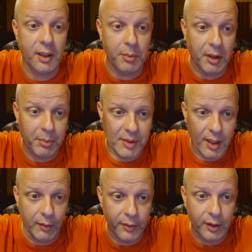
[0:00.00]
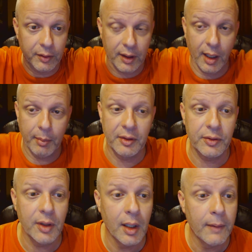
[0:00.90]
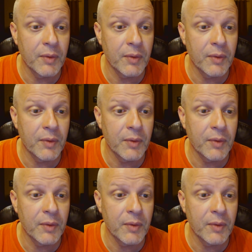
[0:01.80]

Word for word: You can hit me up down there in the comments